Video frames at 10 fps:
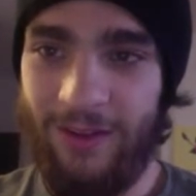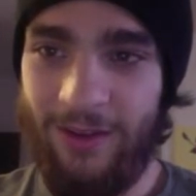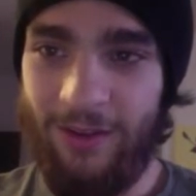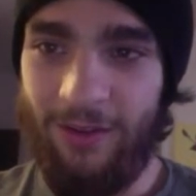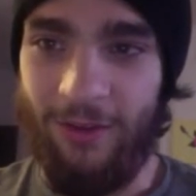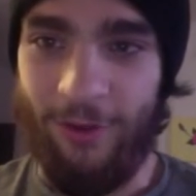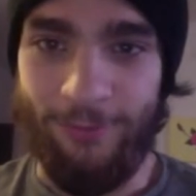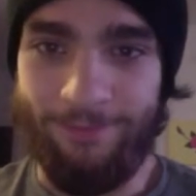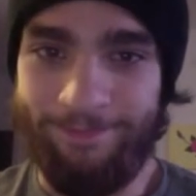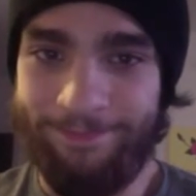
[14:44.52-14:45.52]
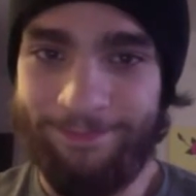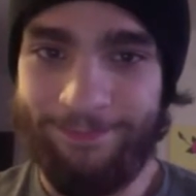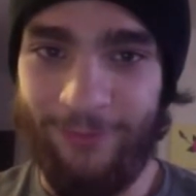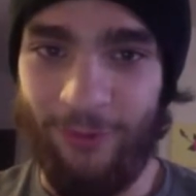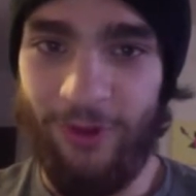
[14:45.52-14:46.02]
So,
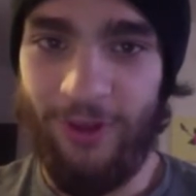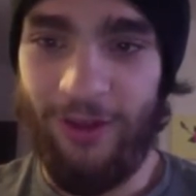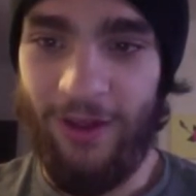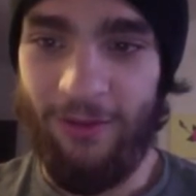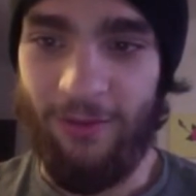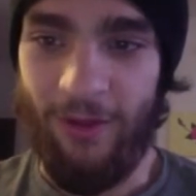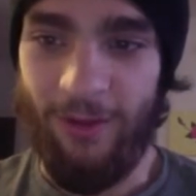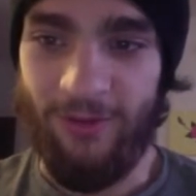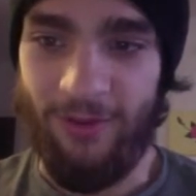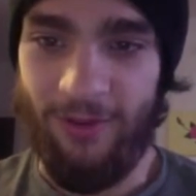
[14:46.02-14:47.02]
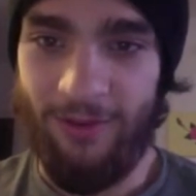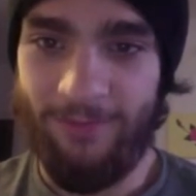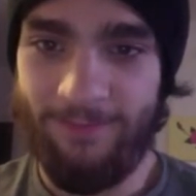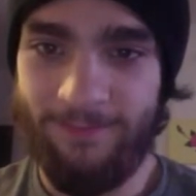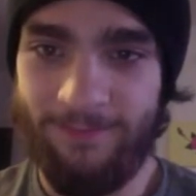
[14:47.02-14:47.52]
really lots of options.
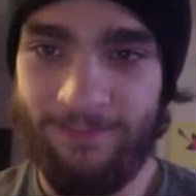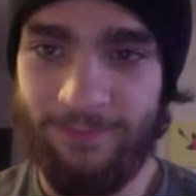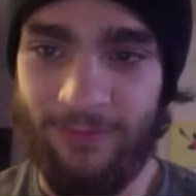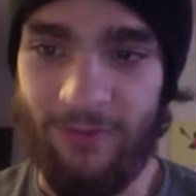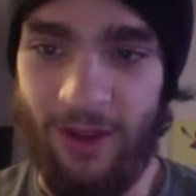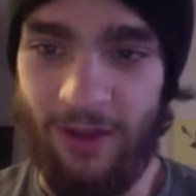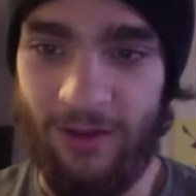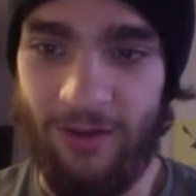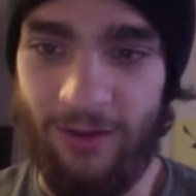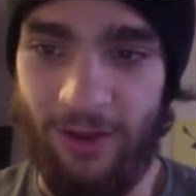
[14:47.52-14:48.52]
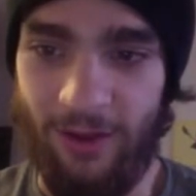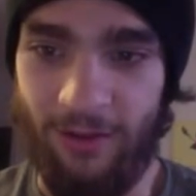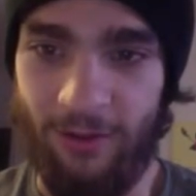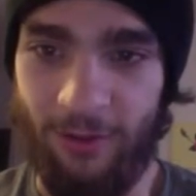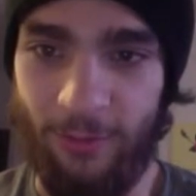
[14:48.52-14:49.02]
Not
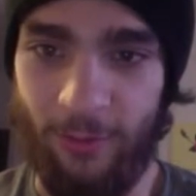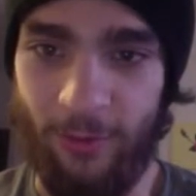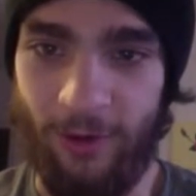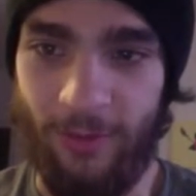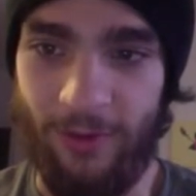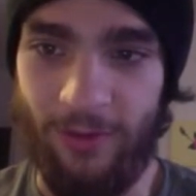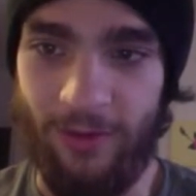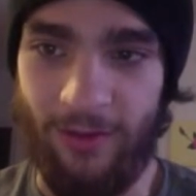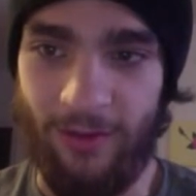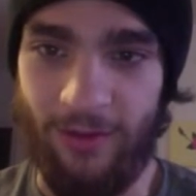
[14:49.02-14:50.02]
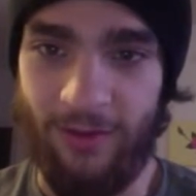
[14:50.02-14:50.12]
super worried about the...